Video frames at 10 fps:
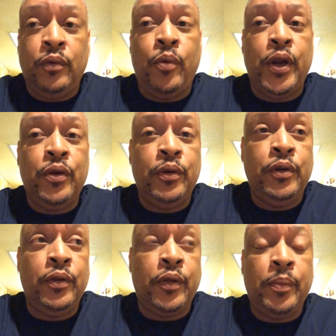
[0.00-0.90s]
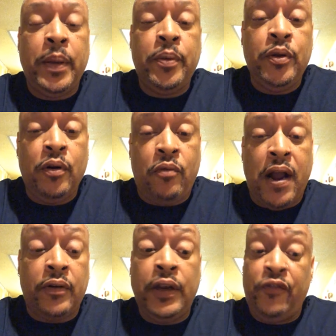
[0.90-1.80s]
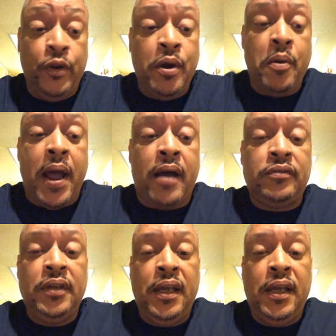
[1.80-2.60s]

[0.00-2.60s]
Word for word: where you you know people you're around. If you go out